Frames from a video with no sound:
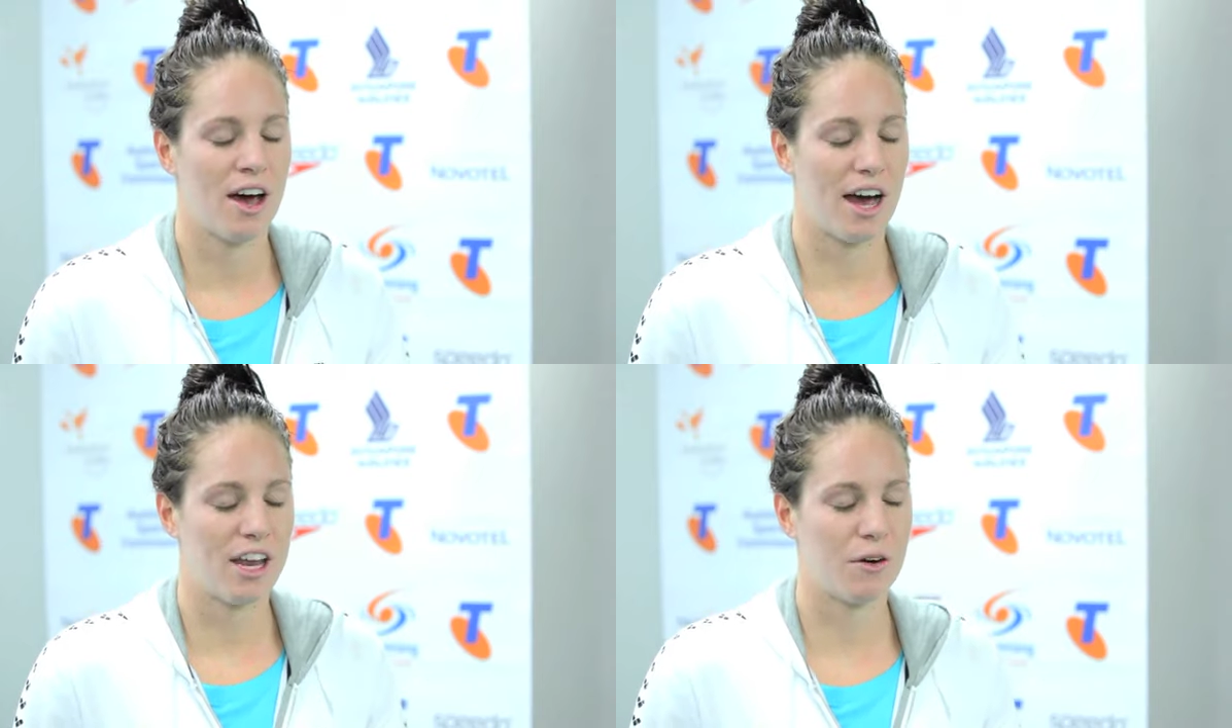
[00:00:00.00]

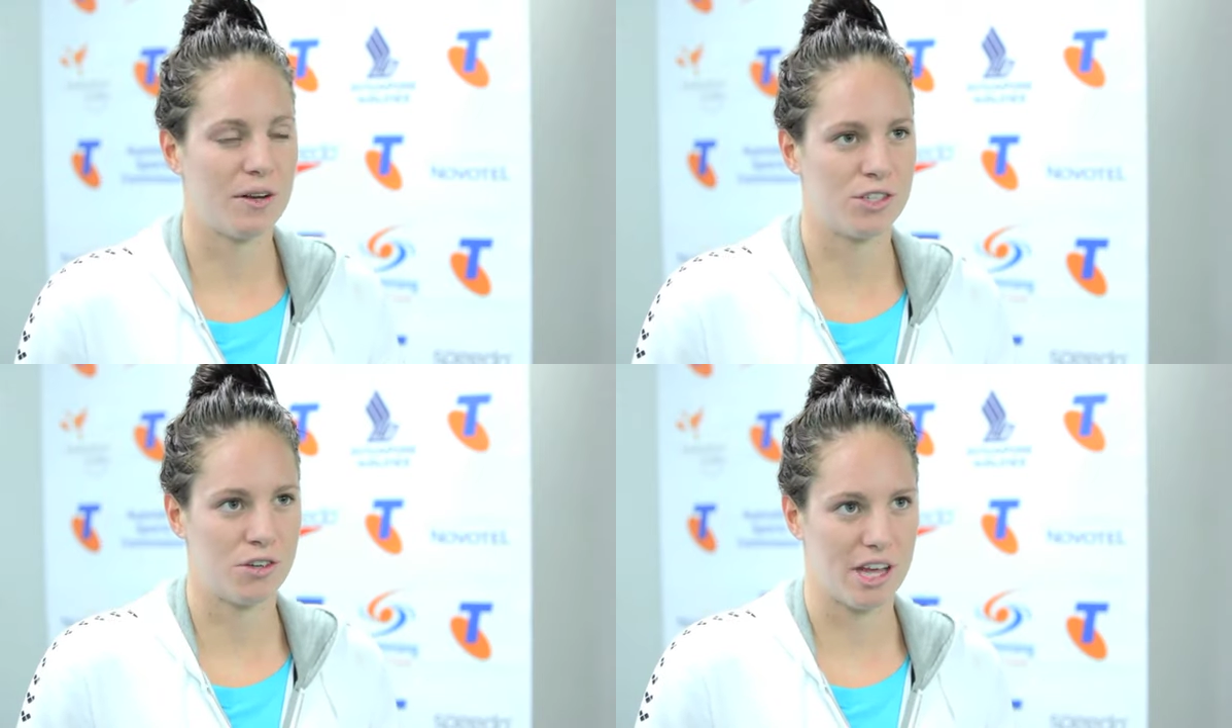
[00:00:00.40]
I know
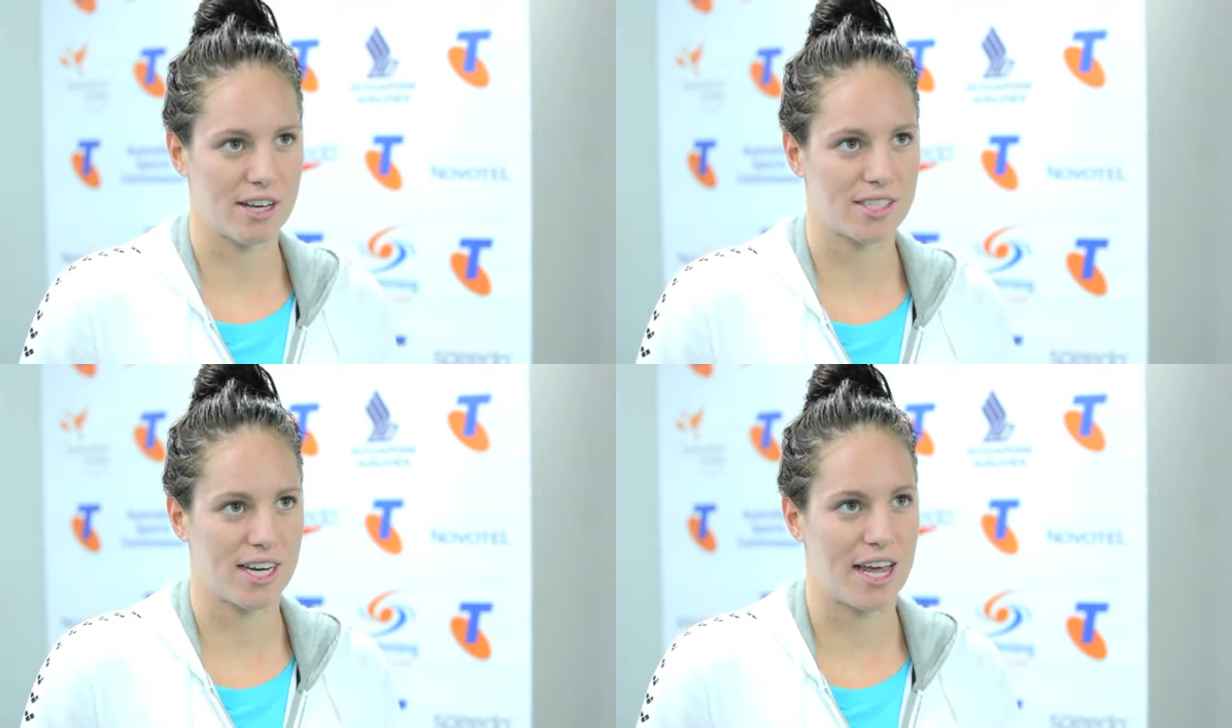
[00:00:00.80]
in
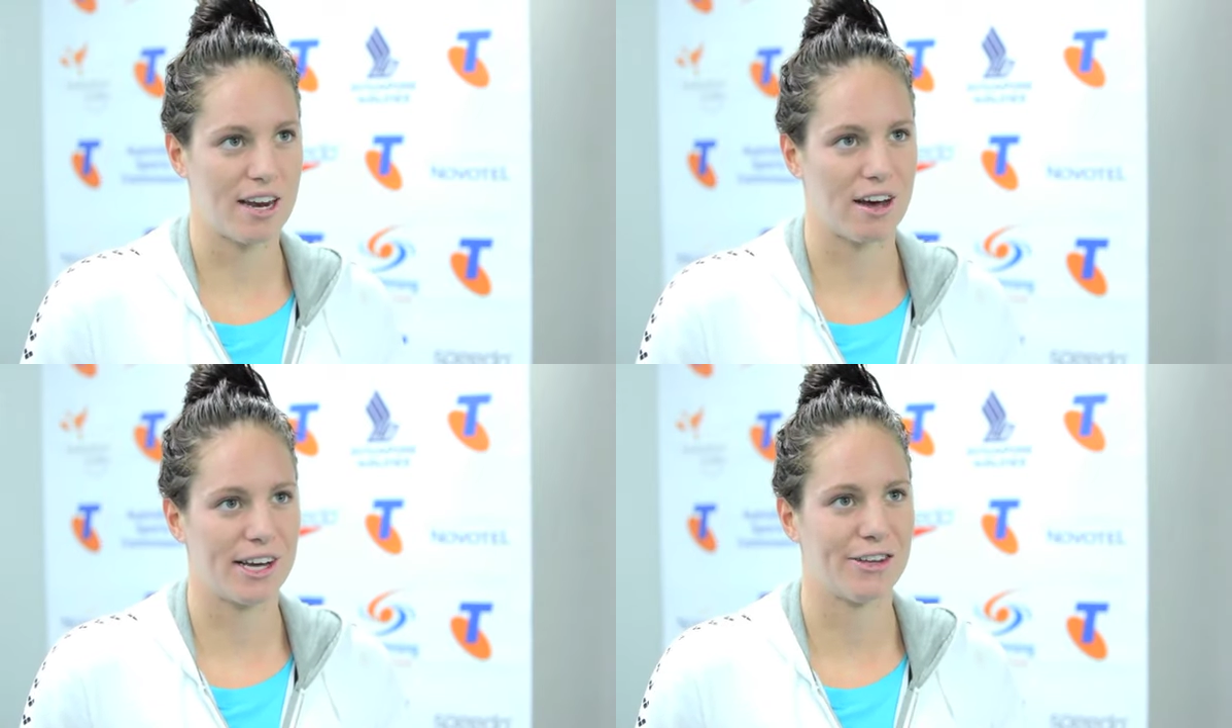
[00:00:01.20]

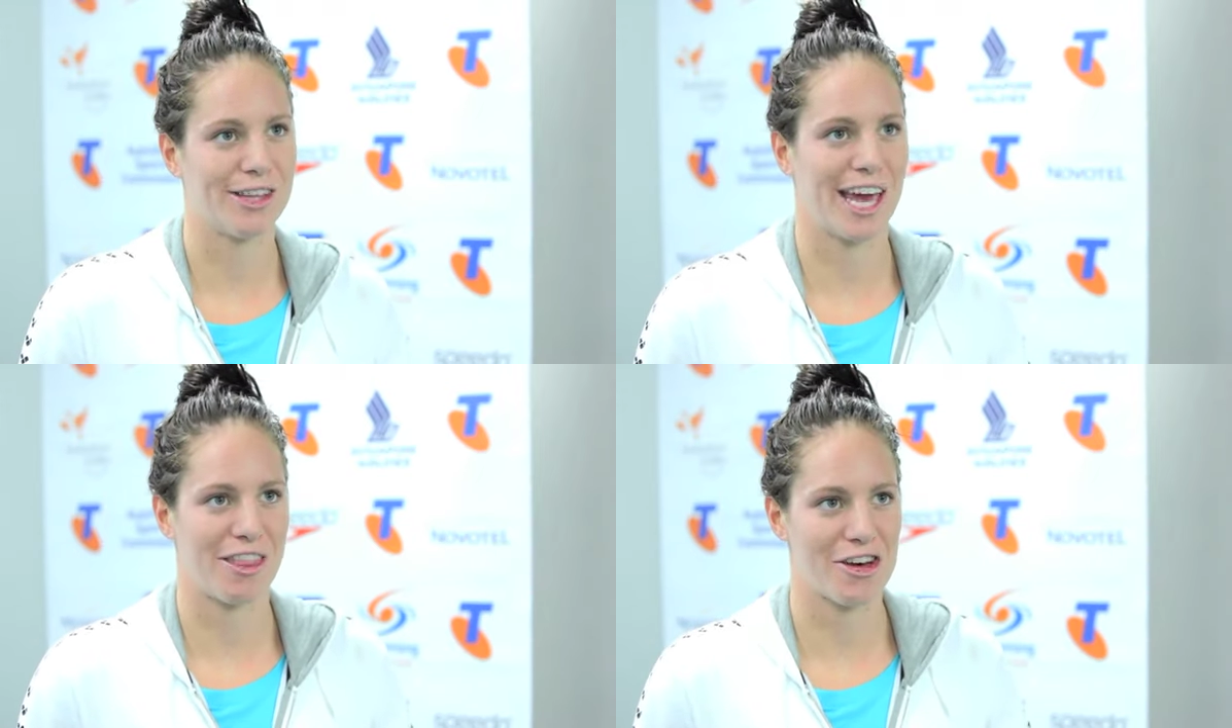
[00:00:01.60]
2008 I
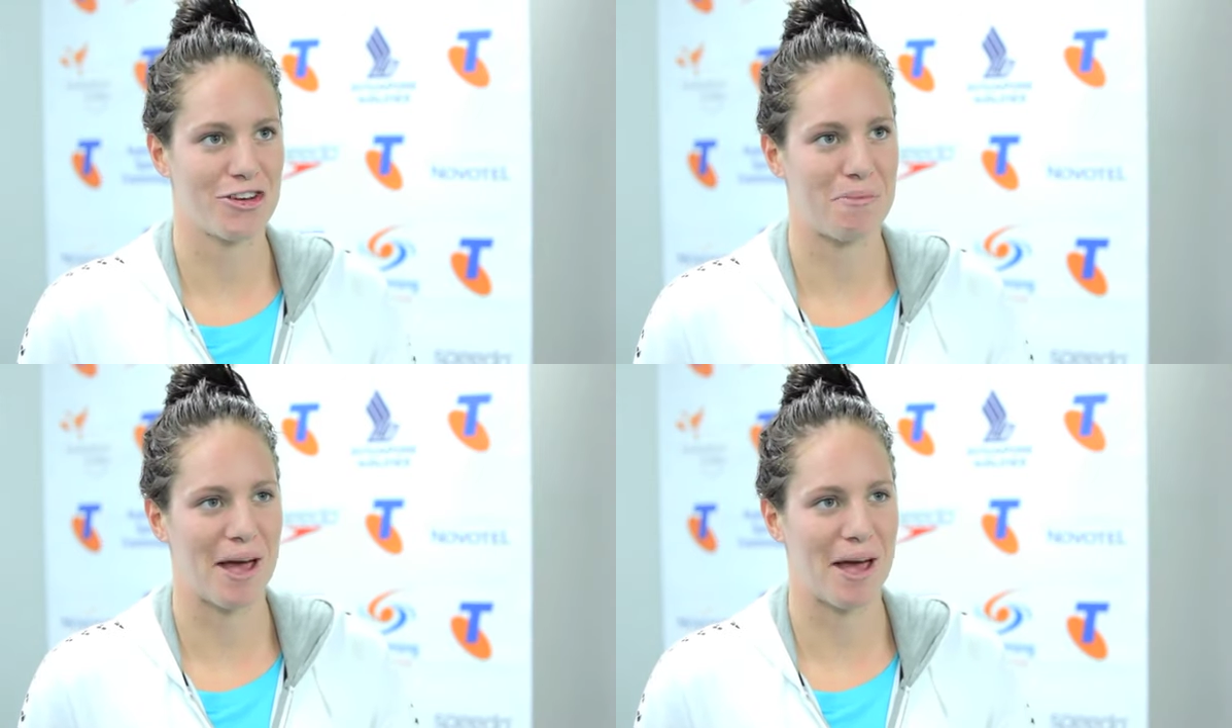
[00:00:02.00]
only had the 100